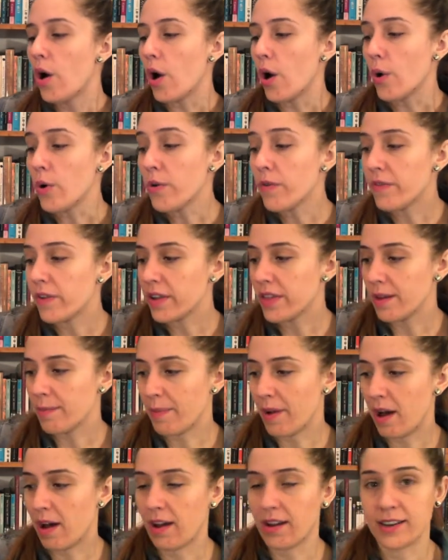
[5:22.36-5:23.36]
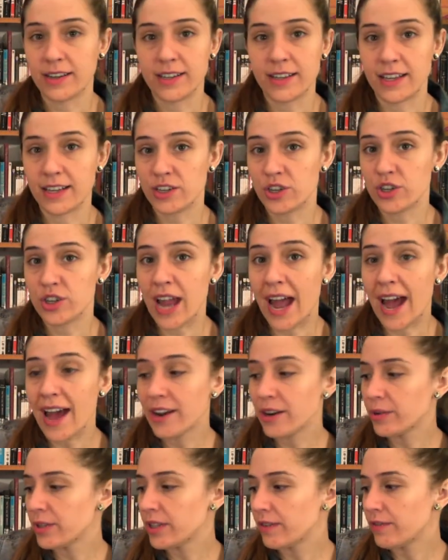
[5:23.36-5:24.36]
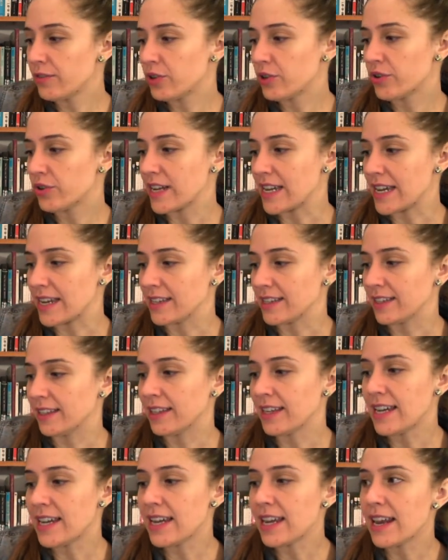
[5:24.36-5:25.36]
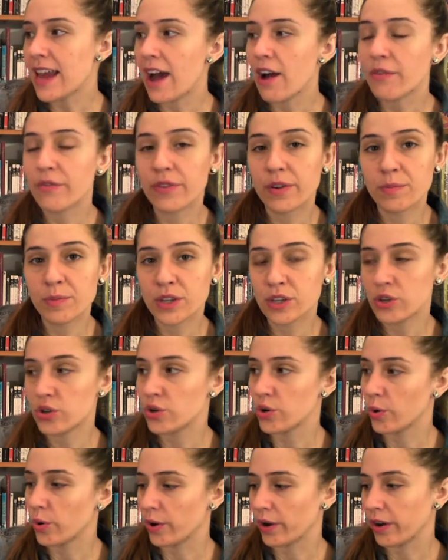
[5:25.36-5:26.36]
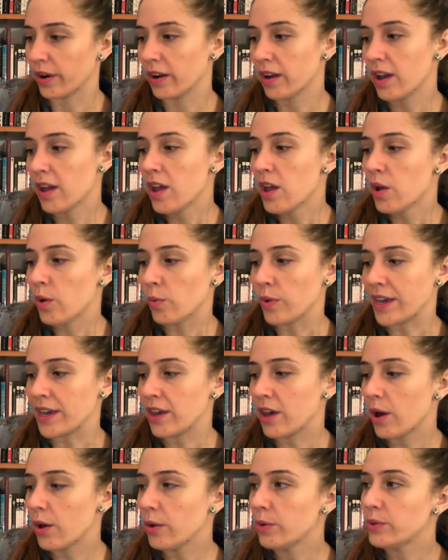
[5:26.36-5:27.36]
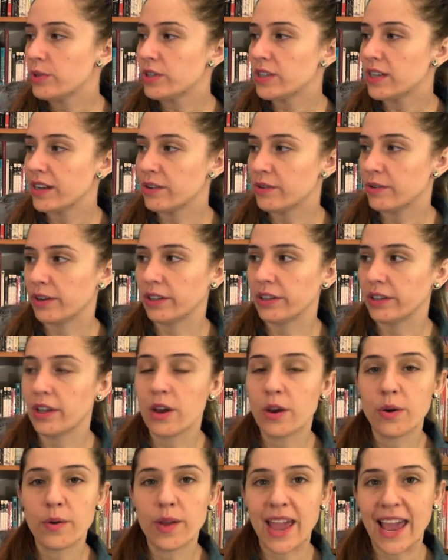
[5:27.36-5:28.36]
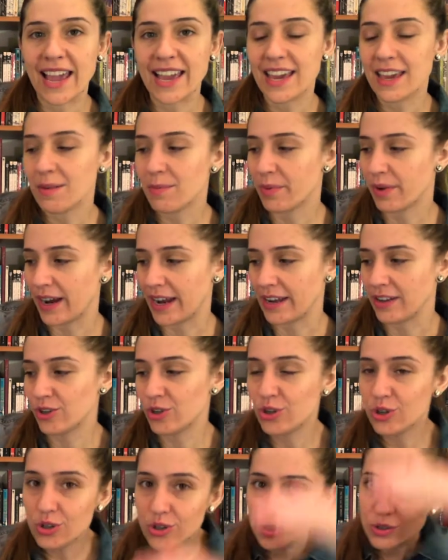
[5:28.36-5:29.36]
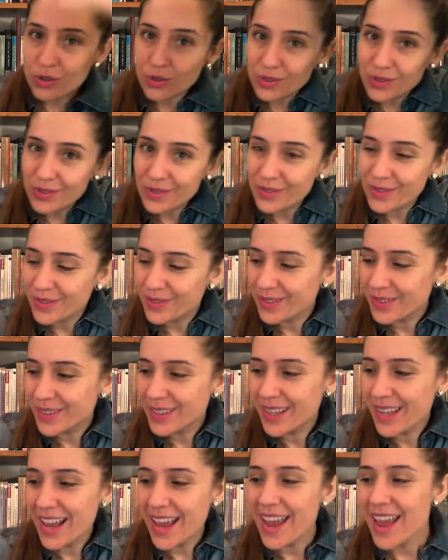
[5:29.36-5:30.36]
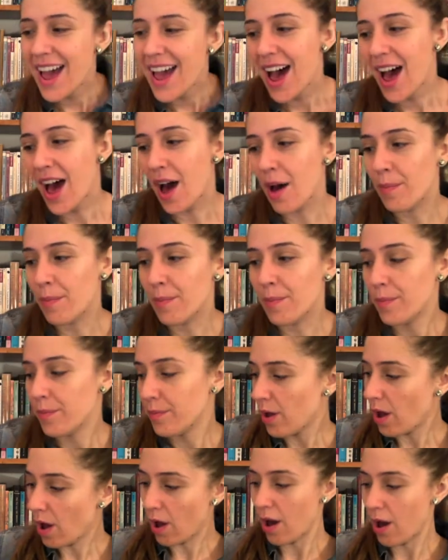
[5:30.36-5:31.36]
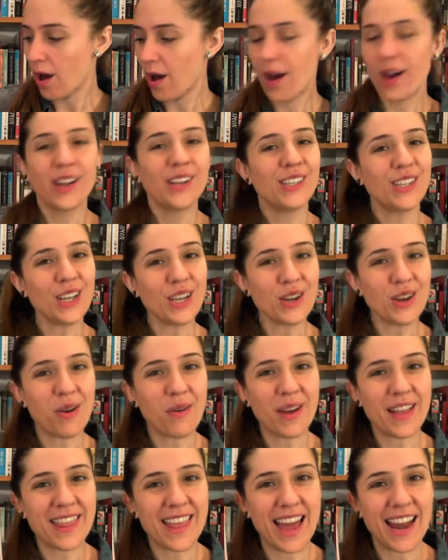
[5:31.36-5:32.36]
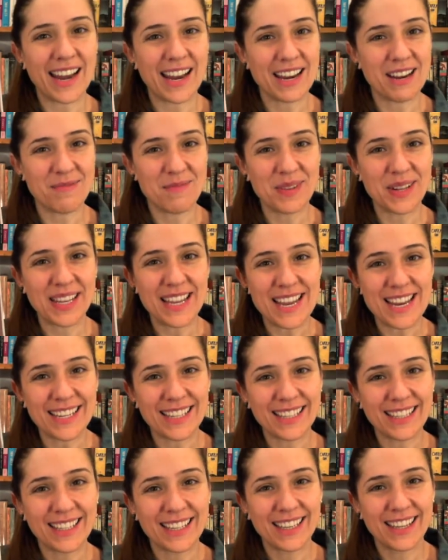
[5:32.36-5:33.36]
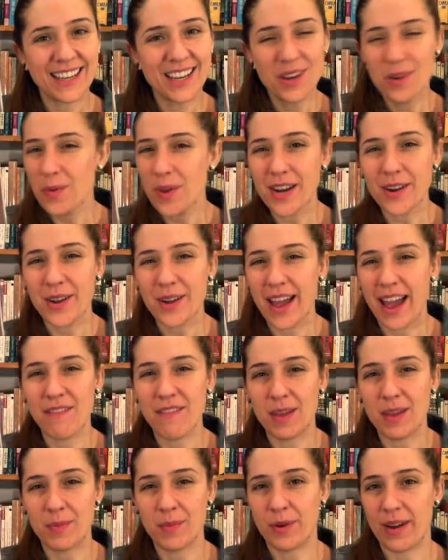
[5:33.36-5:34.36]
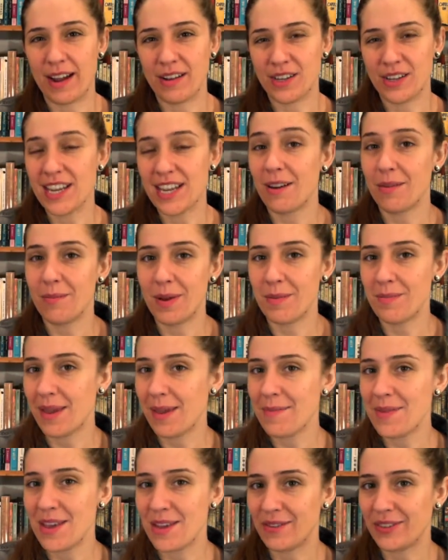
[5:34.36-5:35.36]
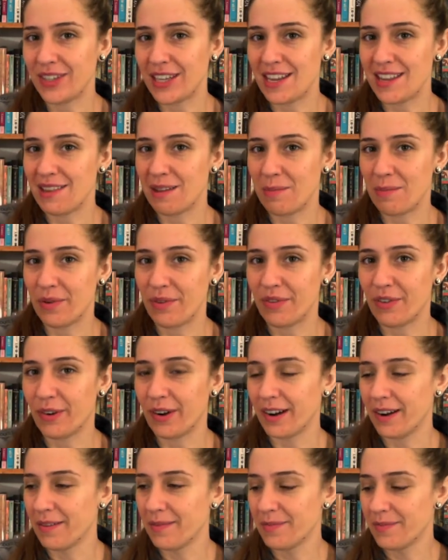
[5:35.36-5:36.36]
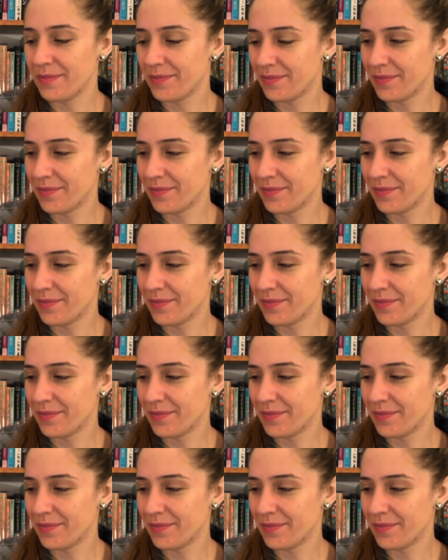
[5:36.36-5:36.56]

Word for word: Over the pond, the shadows of trees lean out from the shore. We coast under a low hanging branch. Um, do you know what that animal is? We don't have them around here, but maybe you've seen them before.